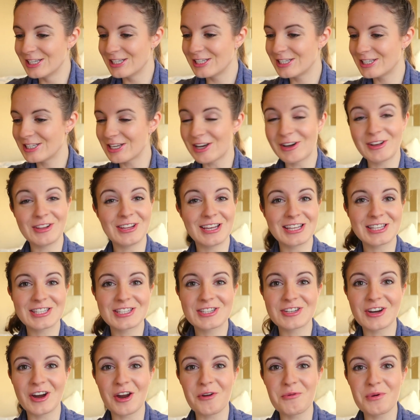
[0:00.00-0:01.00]
So
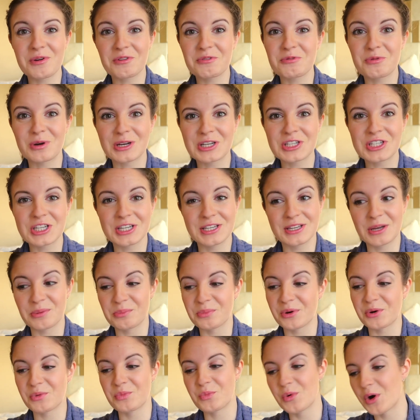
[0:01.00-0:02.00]
let's start with question
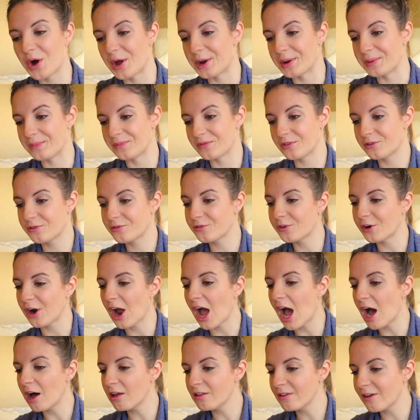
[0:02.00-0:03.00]
number 1.
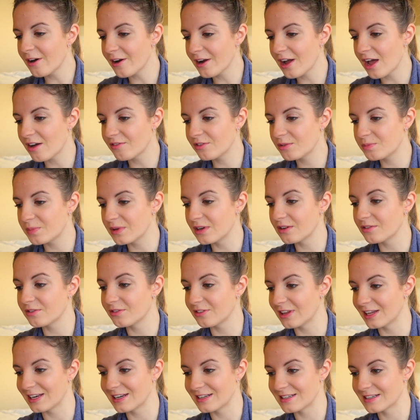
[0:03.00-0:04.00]
For how long have you been a
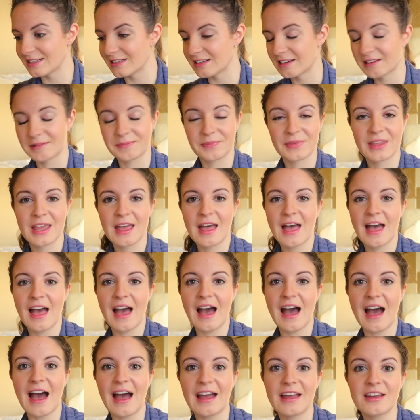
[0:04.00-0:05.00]
flight attendant?
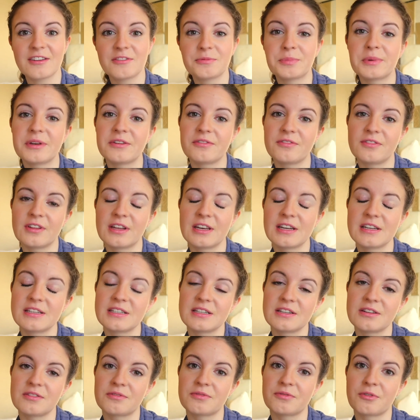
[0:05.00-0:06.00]
I have been a flight
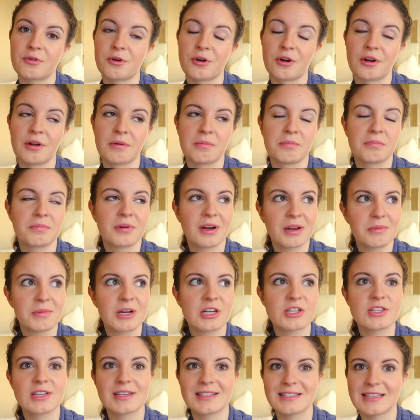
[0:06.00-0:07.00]
attendant for pretty
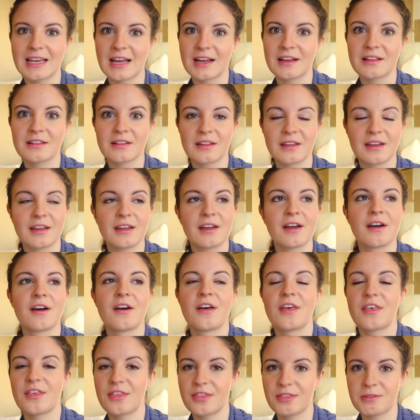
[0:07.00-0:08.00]
much exactly
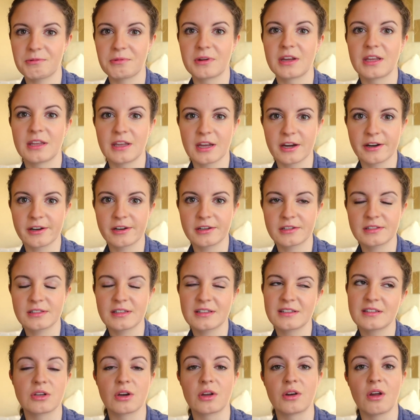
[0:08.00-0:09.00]
3
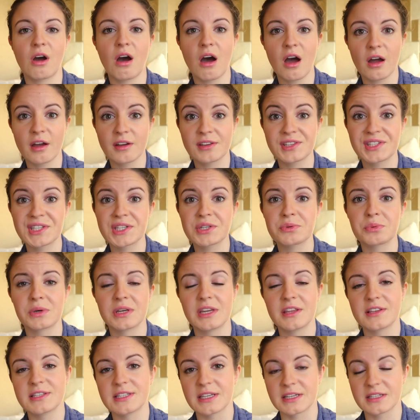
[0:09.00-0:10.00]
years. So in August
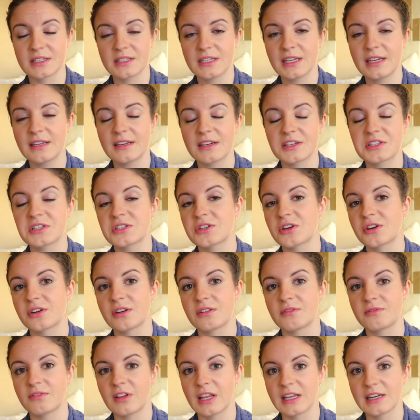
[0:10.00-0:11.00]
2016, I
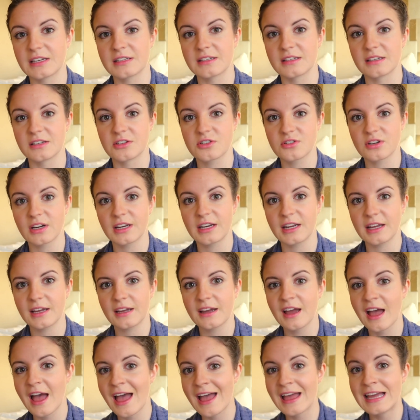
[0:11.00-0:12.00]
started flight attendant
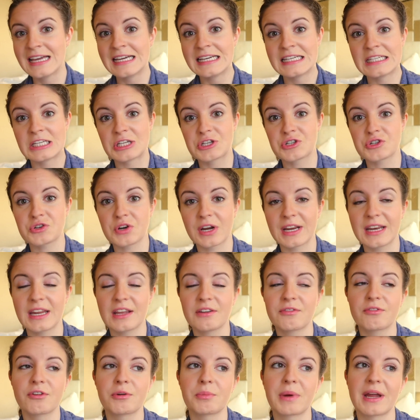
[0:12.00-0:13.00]
training. The
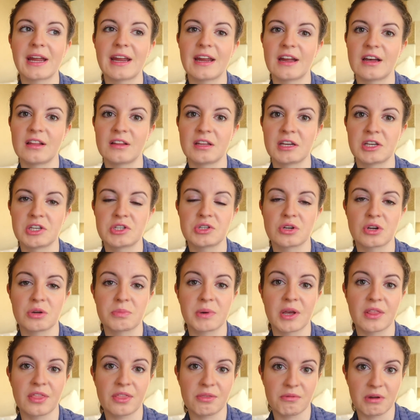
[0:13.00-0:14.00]
training for my airline took
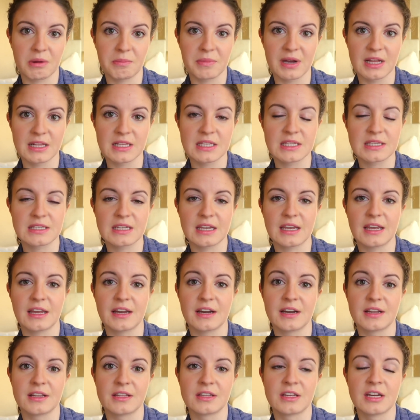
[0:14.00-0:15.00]
about 3 months,
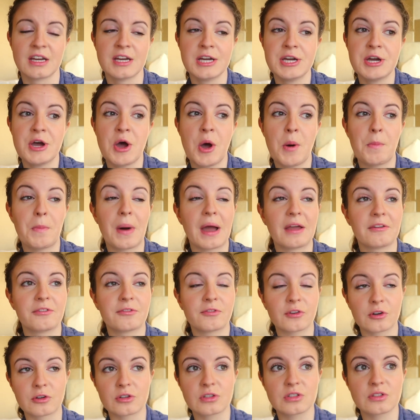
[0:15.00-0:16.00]
and
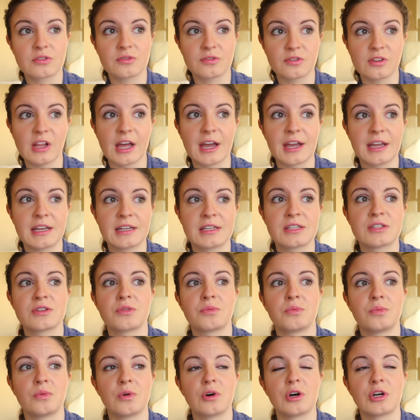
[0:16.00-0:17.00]
my first
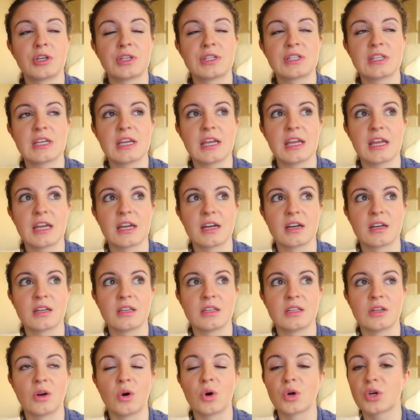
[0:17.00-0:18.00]
flight was
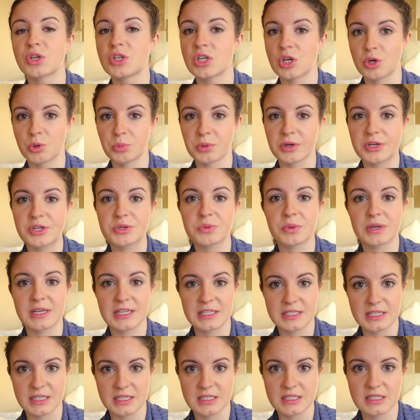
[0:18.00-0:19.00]
in October
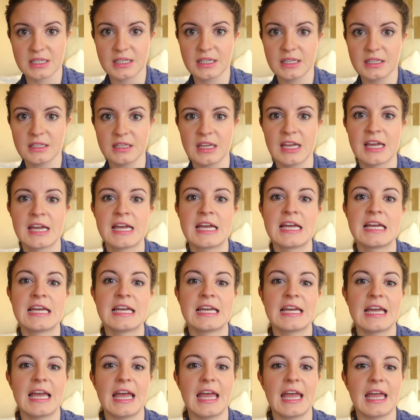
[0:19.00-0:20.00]
2016,
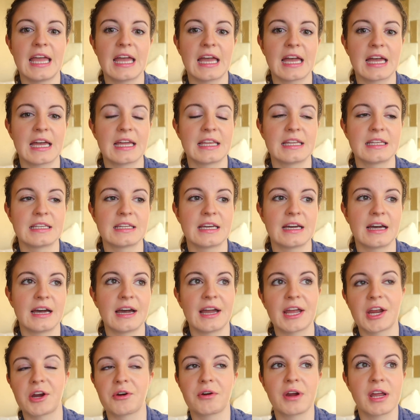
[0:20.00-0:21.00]
and
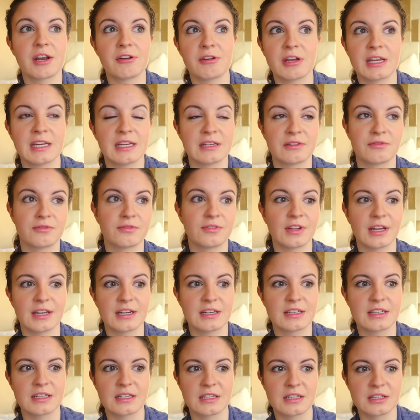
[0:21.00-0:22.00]
I graduated
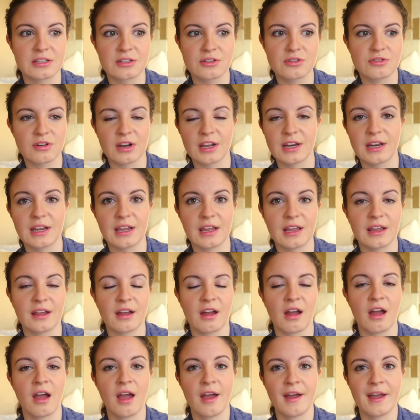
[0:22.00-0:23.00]
flight attendant
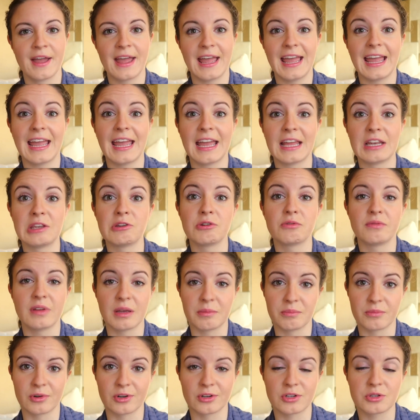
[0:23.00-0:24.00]
training in
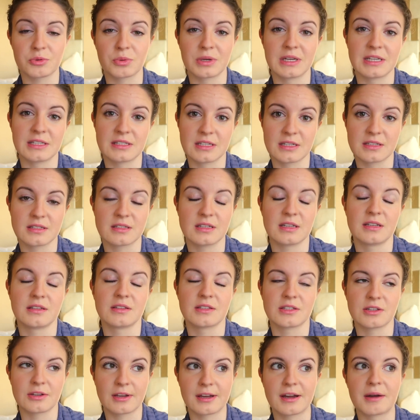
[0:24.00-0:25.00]
November
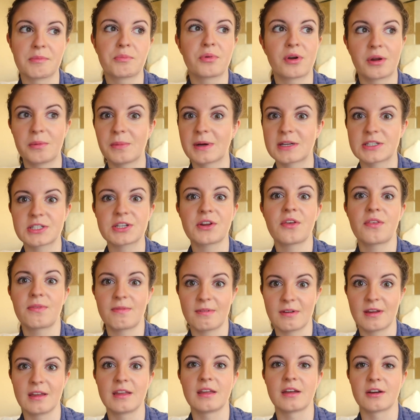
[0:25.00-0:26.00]
2016. So yeah, pretty much
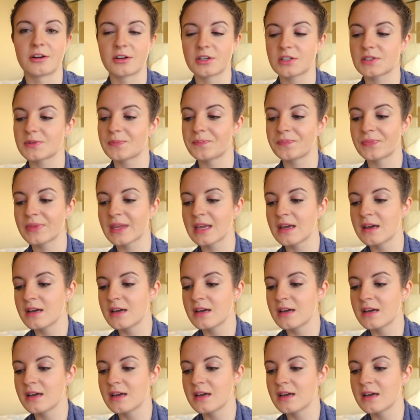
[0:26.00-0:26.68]
3 years.